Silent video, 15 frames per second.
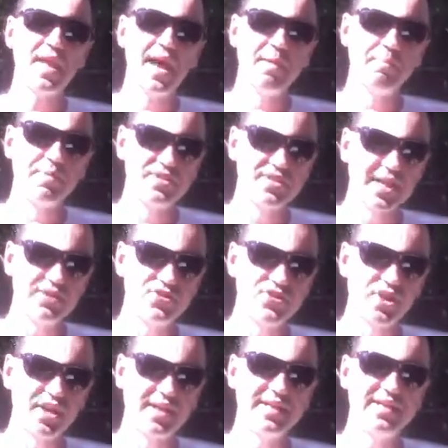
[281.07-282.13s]
and
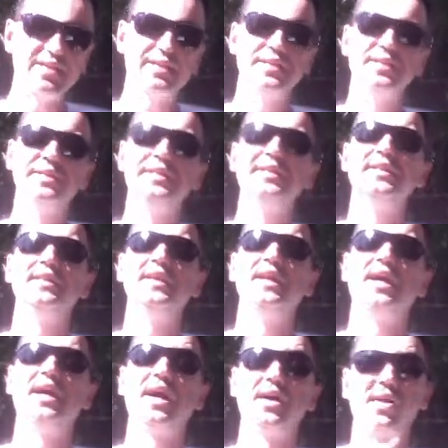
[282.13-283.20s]
potentially,
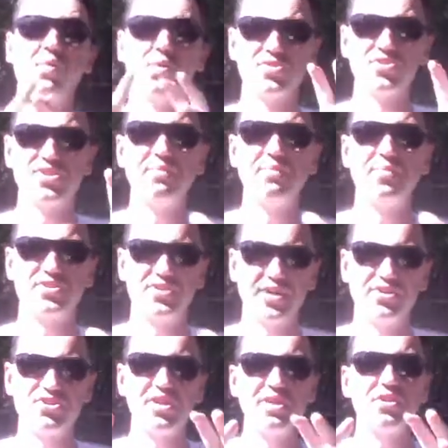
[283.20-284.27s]
and I will say
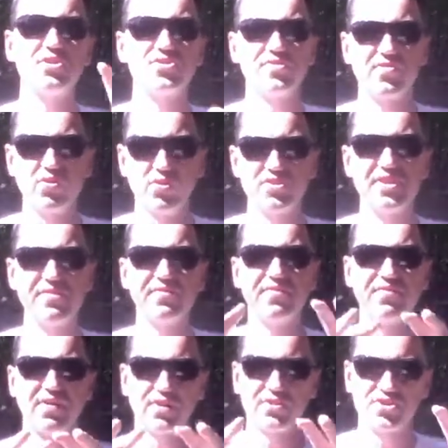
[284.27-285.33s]
potentially because of course it
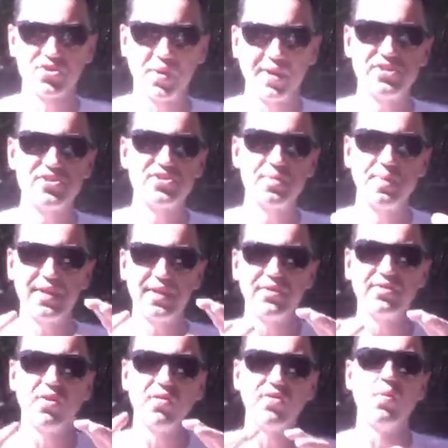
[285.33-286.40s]
fluctuates
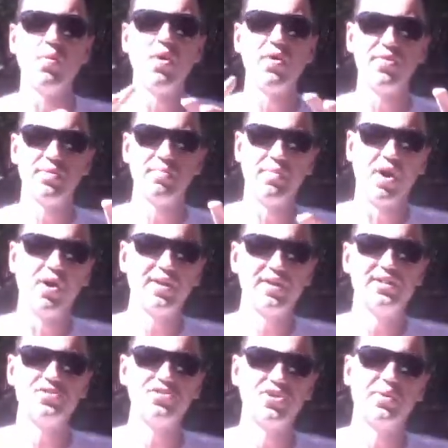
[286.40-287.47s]
dependent on what the
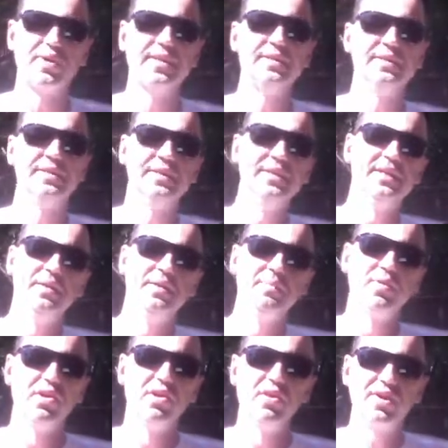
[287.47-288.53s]
market is doing,
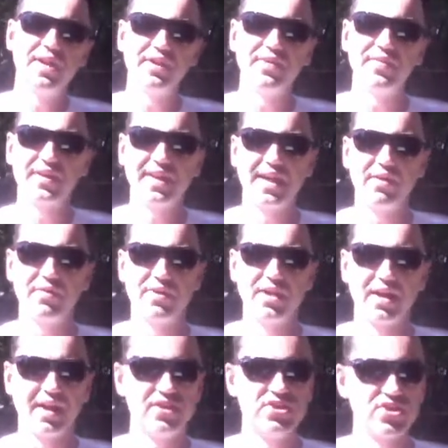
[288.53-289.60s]
but looking at the
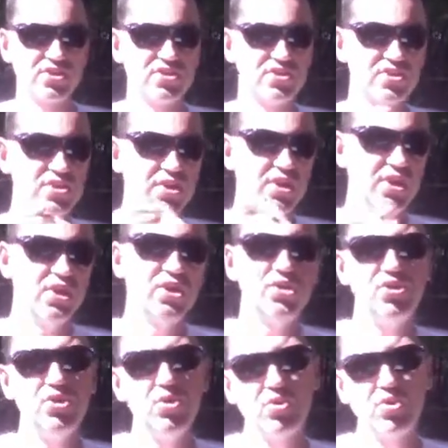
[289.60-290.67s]
calculations,
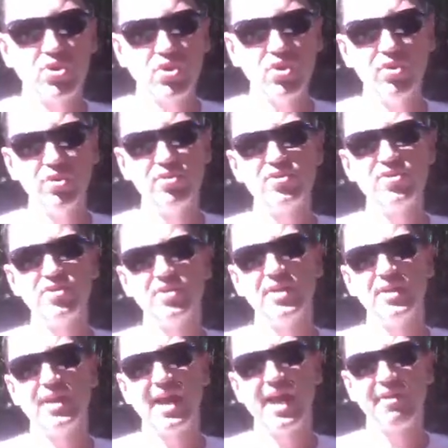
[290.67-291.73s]
you could
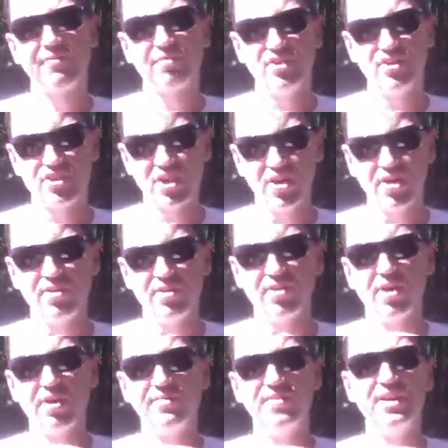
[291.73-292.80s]
have a return
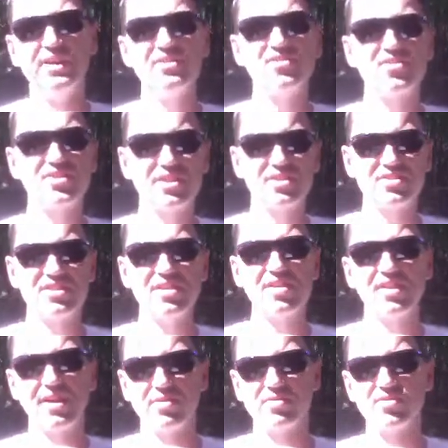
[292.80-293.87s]
of nearly
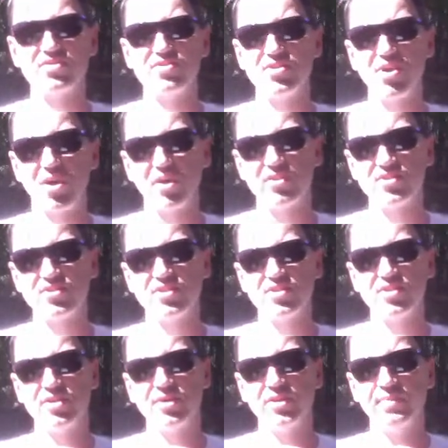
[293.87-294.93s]
$60,000
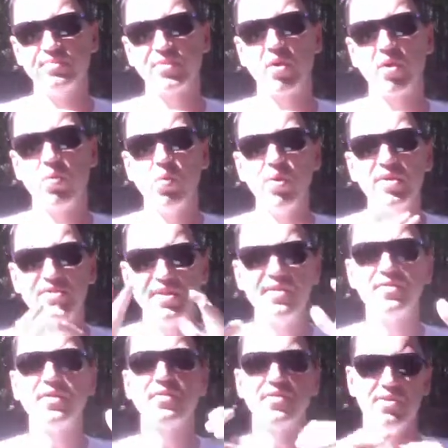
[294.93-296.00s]

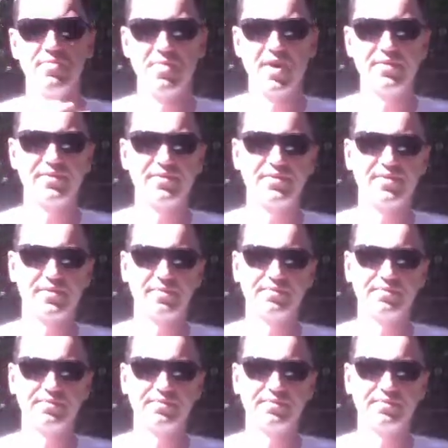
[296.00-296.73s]
within the month.